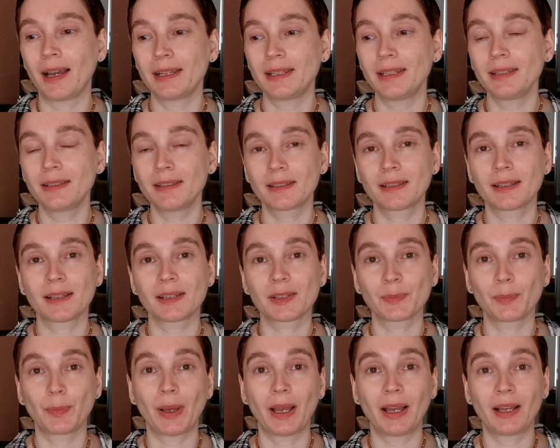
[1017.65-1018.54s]
didn't
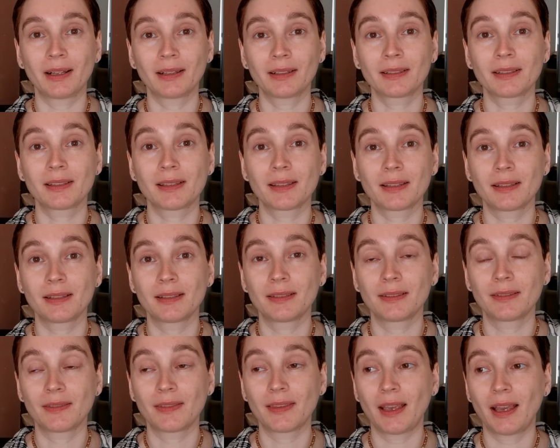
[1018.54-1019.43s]
expect
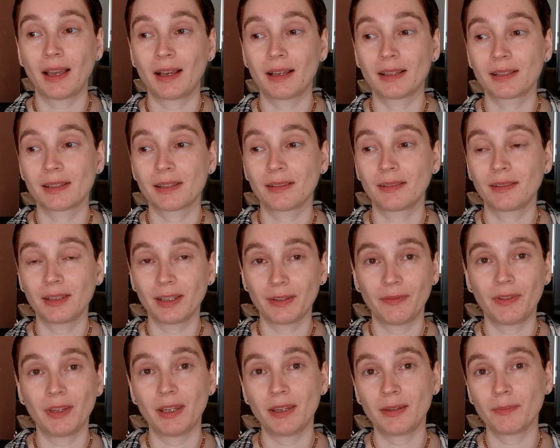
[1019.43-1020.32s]
that
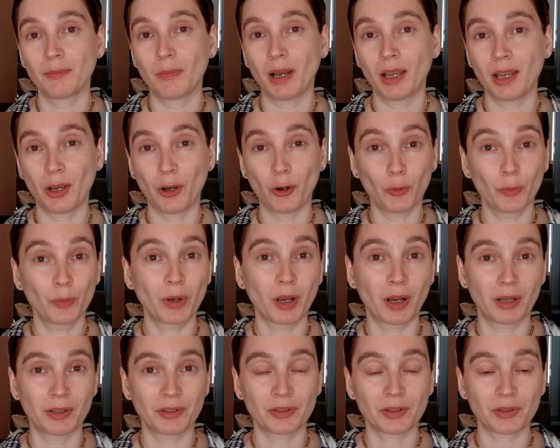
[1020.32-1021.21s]
leaving my home
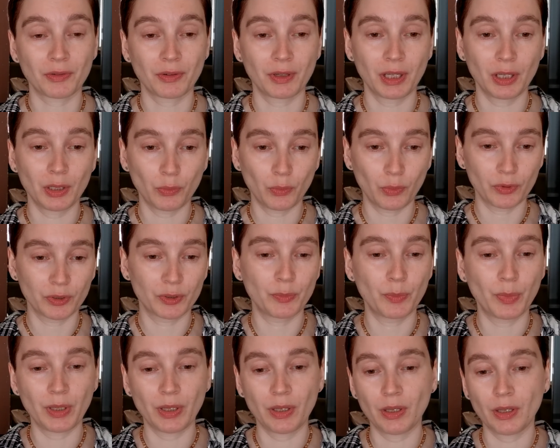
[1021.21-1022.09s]
country
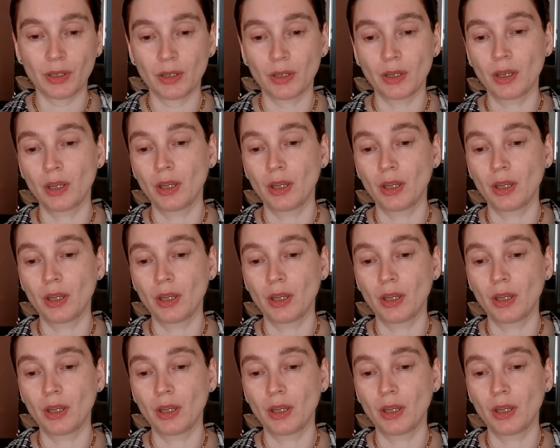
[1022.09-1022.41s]
would be